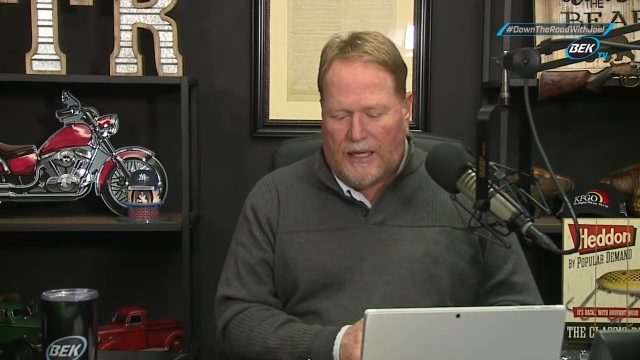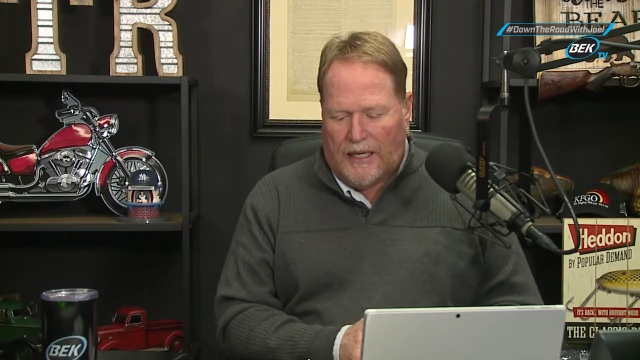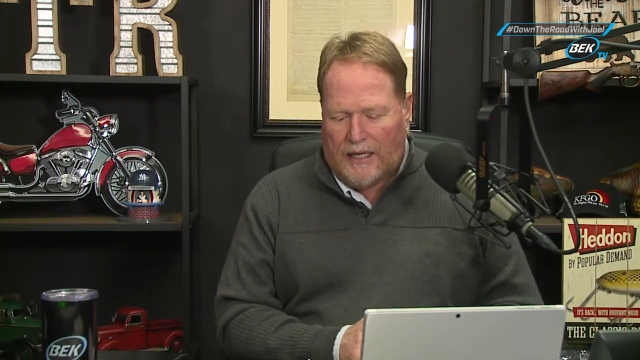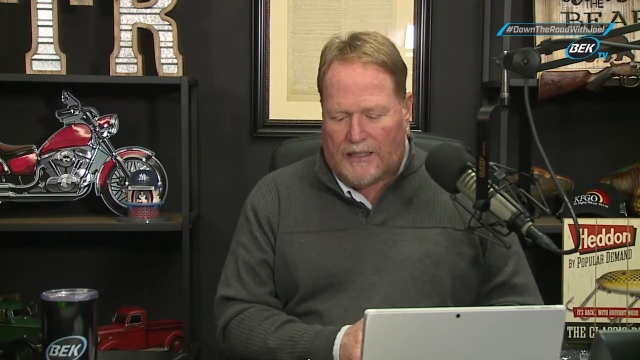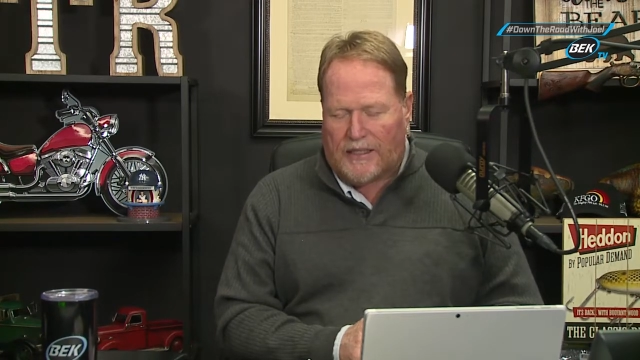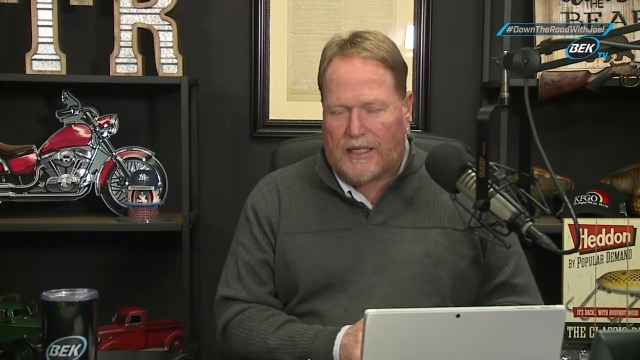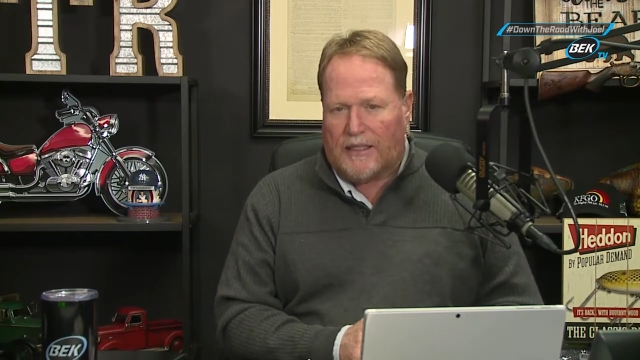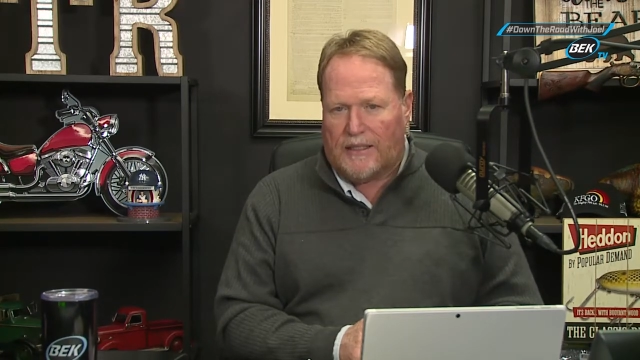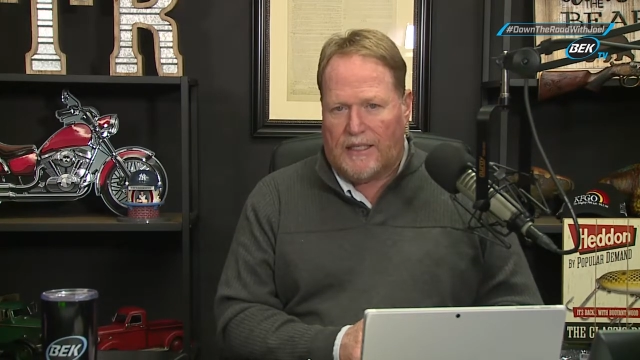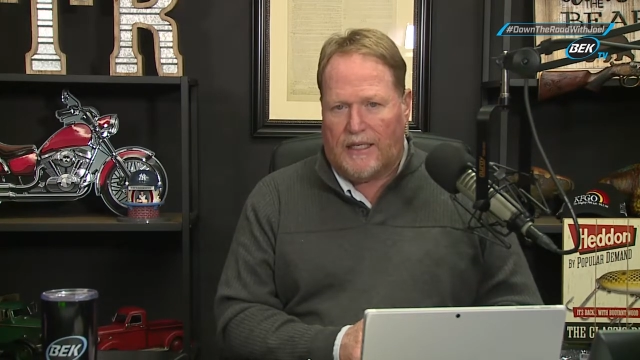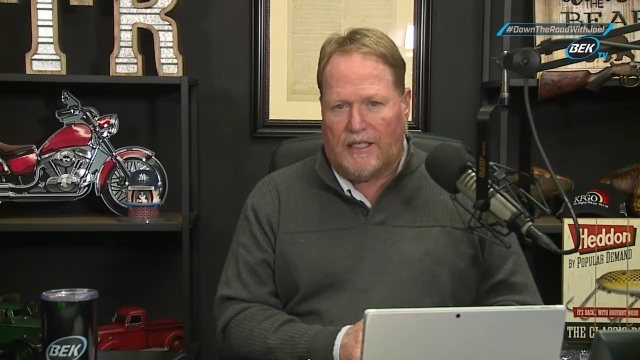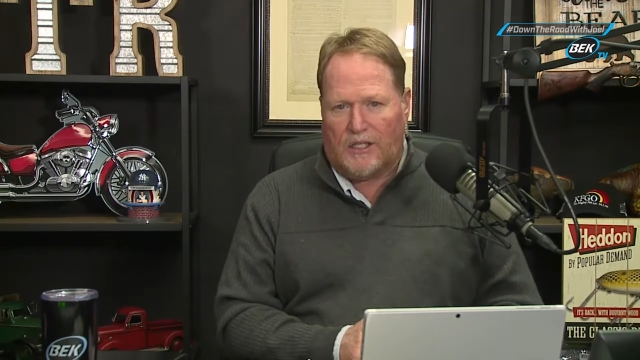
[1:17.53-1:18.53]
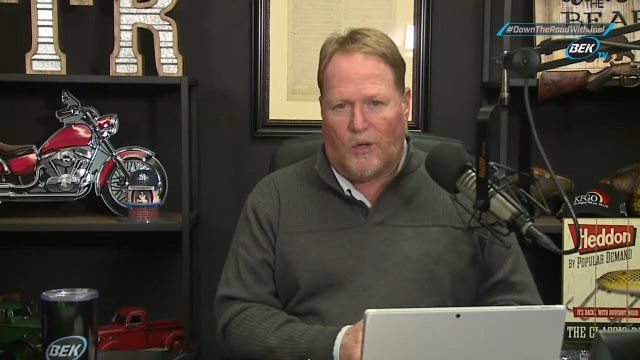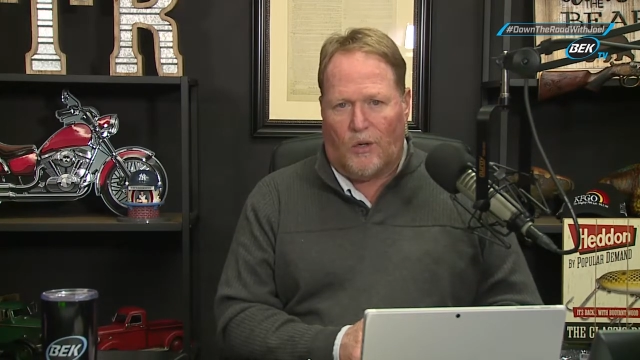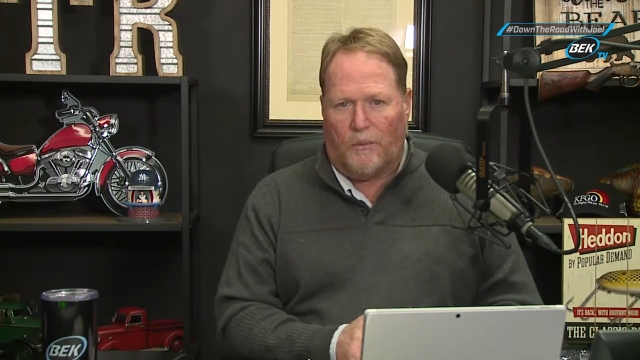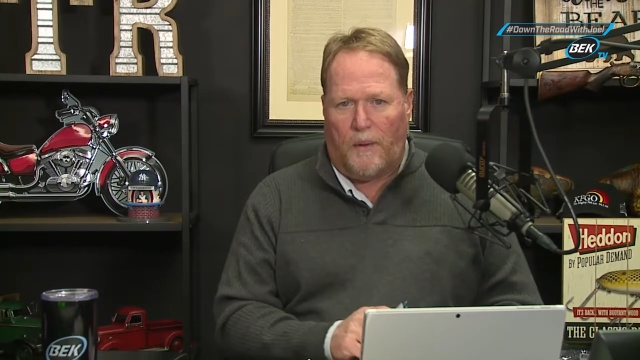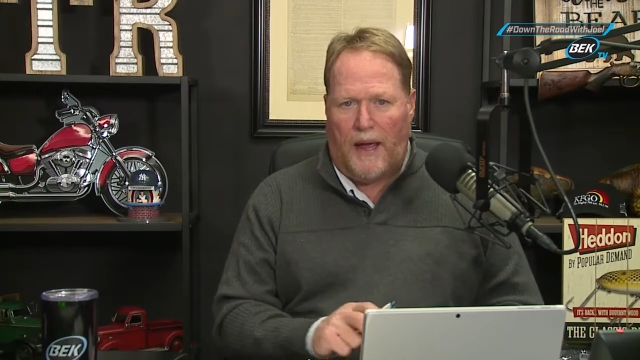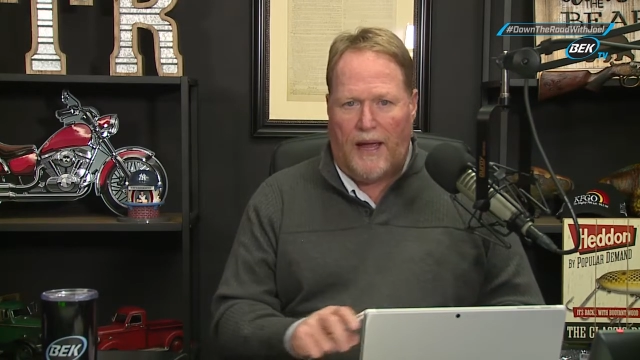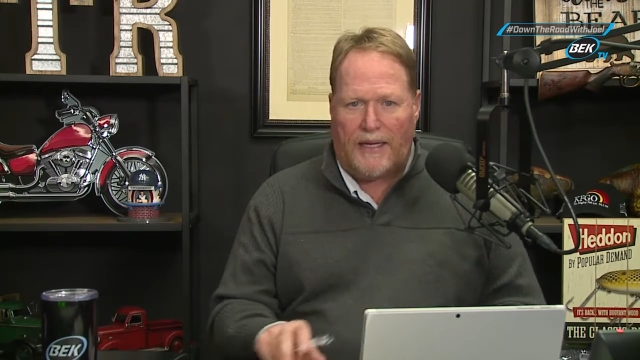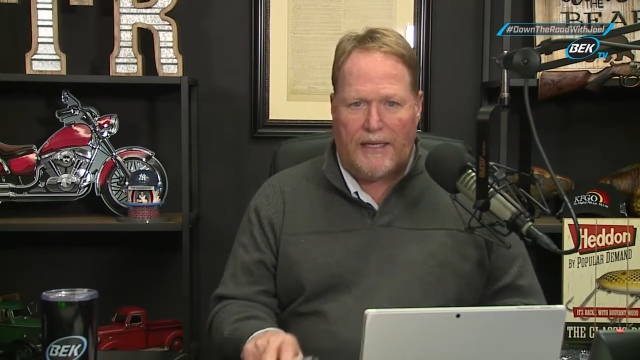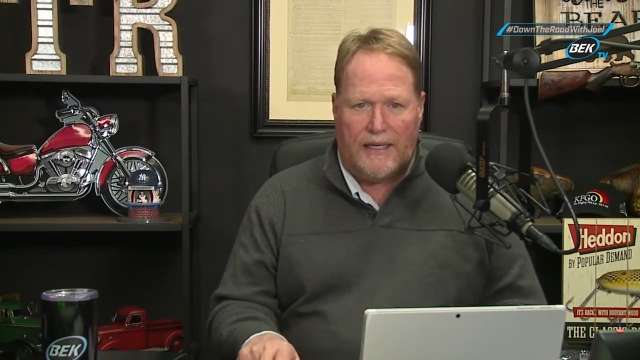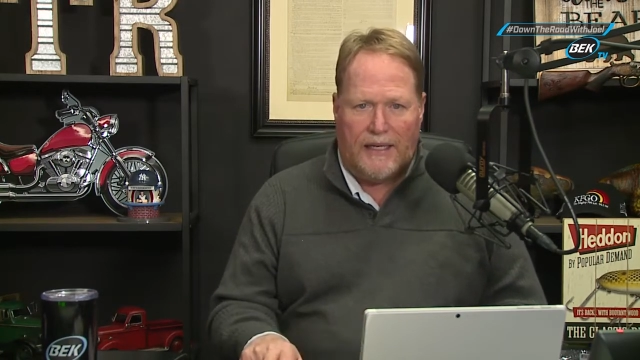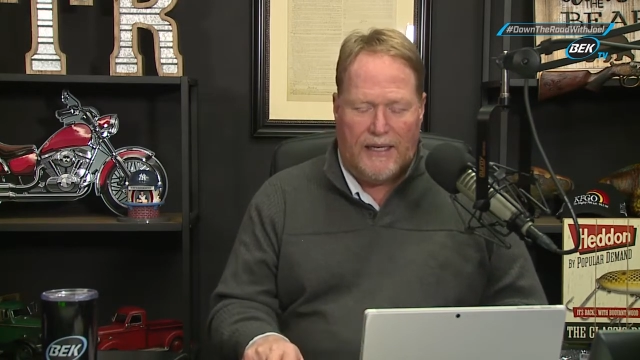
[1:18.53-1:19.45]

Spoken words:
is Denise Kolpack.